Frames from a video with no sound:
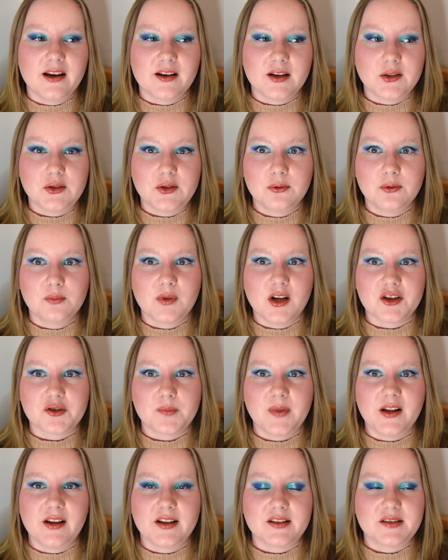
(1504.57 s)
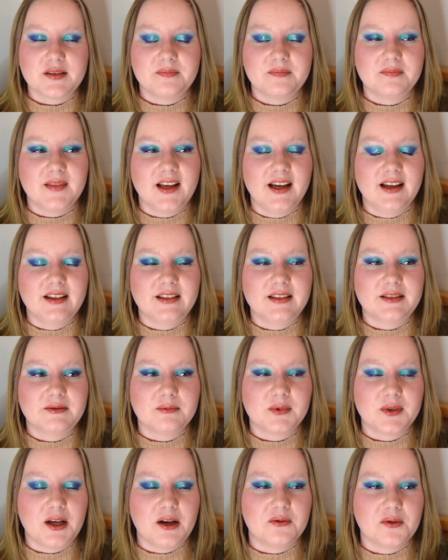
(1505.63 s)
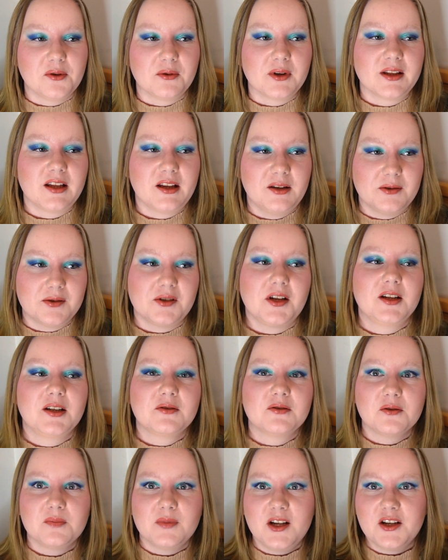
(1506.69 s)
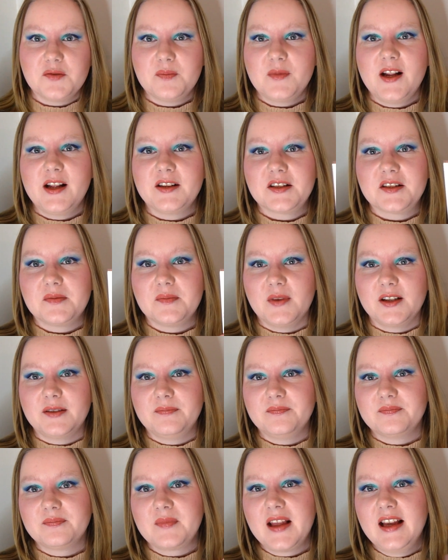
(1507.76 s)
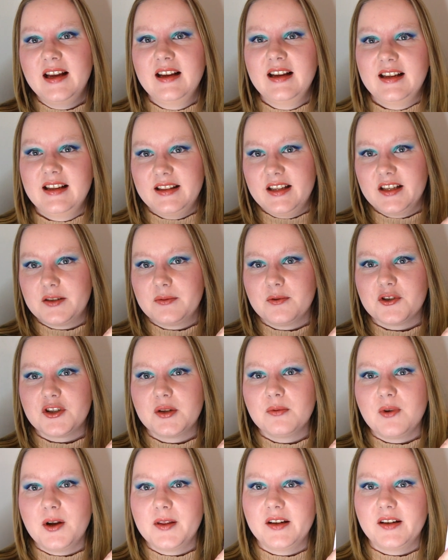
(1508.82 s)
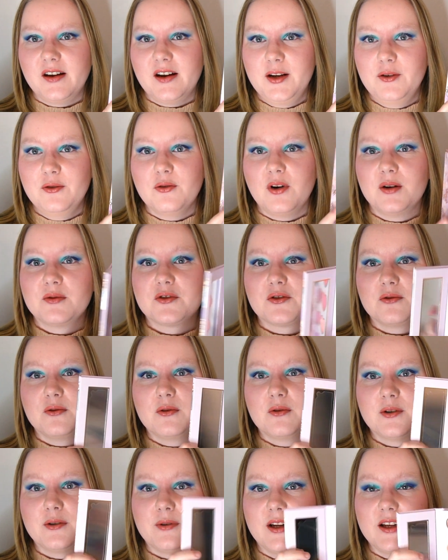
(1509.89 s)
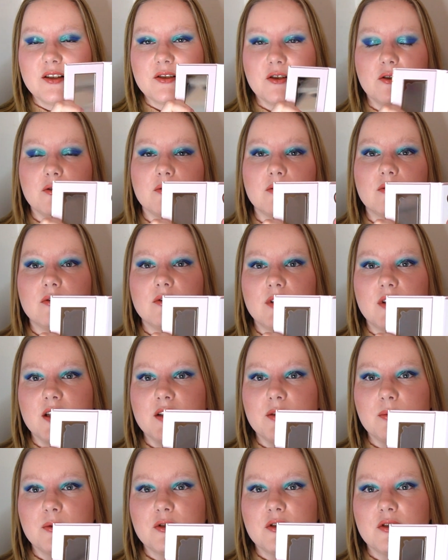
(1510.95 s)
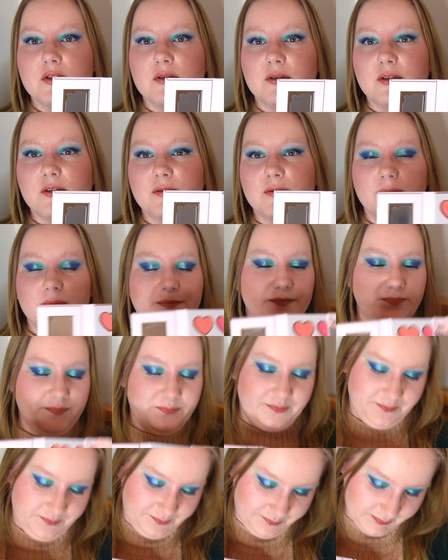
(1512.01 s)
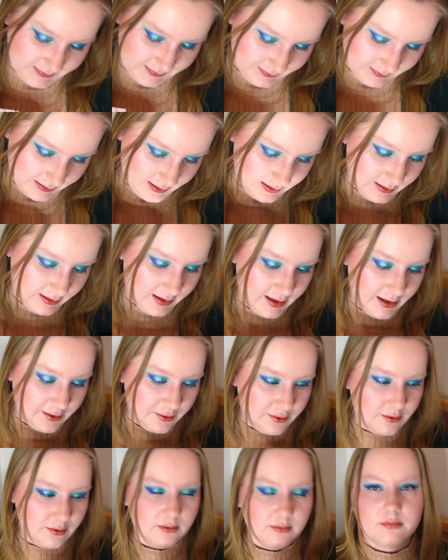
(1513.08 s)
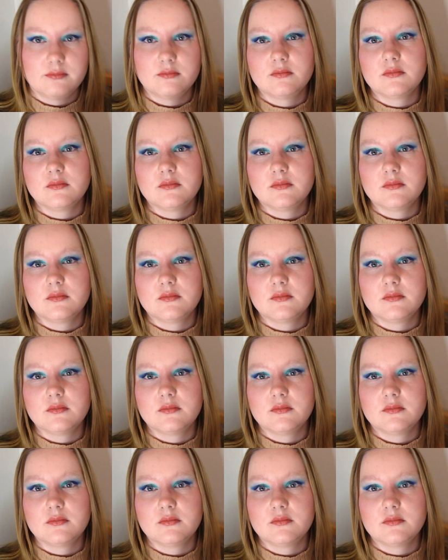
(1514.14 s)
got 2 blush palettes, and without knowing that I was getting 2 blush palettes, but this was the one that I knew I was ordering. So this was sort of their